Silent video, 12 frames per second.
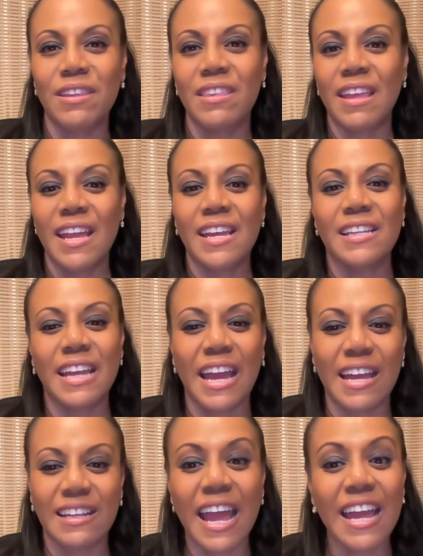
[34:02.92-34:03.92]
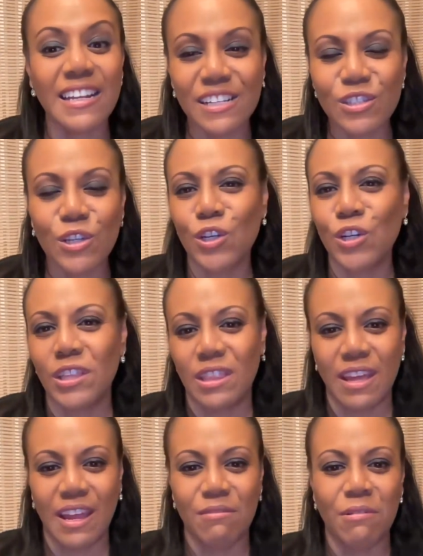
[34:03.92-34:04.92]
that they can get. And it's a good
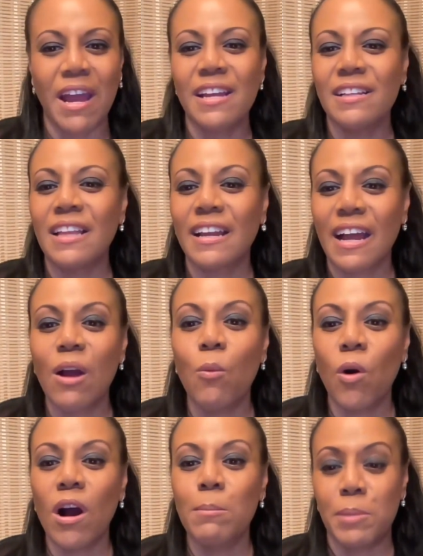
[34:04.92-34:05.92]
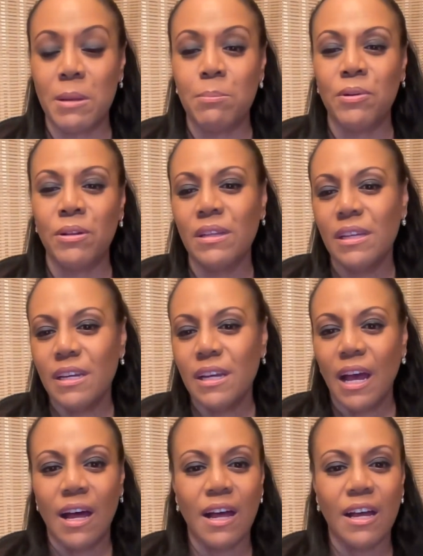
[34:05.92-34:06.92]
thing, right? Like I want people
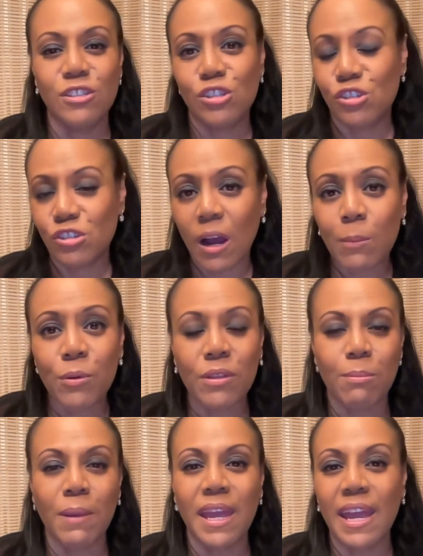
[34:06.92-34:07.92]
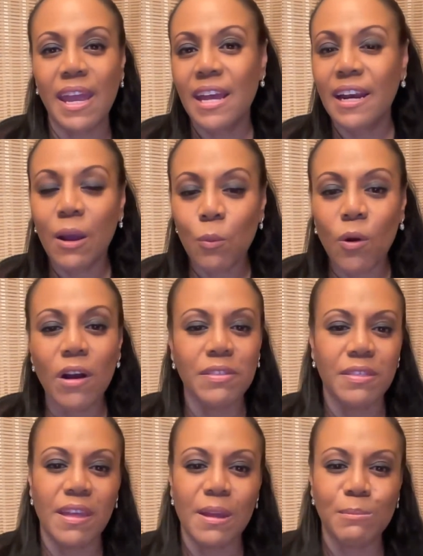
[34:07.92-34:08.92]
to shop with me, and I want
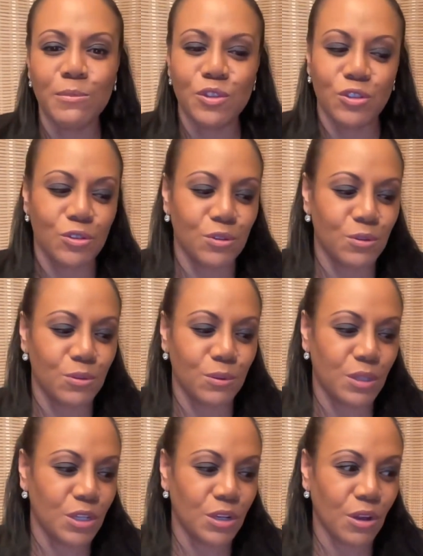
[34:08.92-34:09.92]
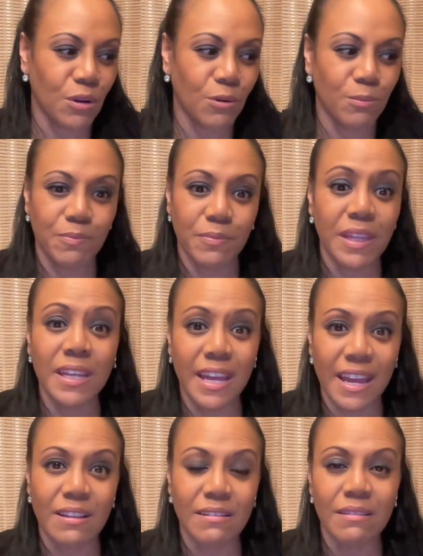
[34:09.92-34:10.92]
them to,
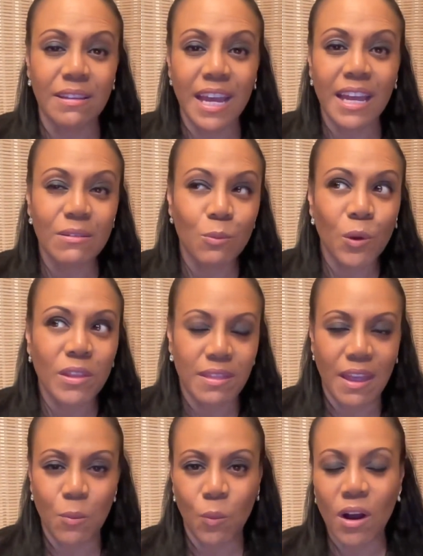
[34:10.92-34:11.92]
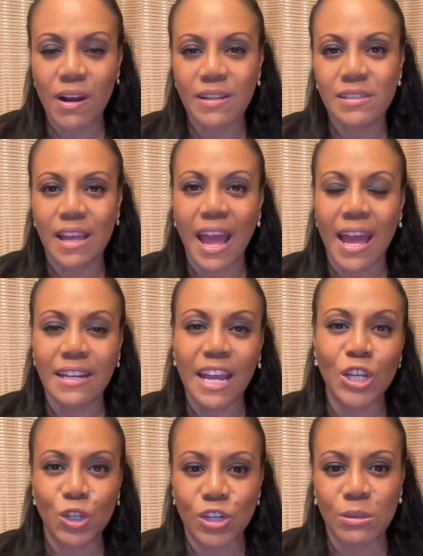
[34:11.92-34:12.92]
get what they want at a
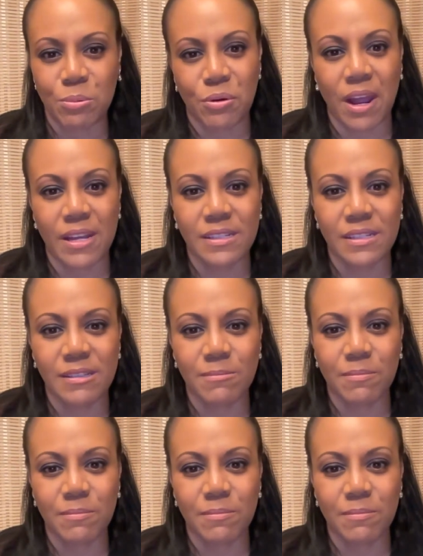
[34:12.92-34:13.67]
good price.